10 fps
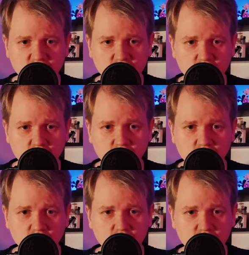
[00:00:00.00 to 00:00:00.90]

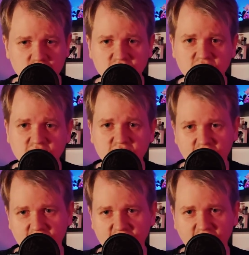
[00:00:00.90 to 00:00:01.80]
to see
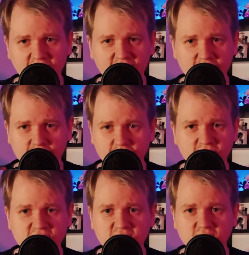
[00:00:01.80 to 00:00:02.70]
in a
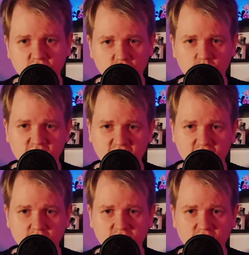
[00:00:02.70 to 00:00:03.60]
3D Kirby
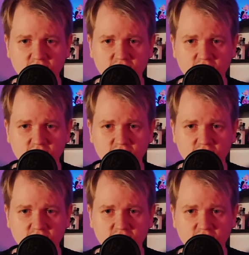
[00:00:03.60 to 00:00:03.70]
game?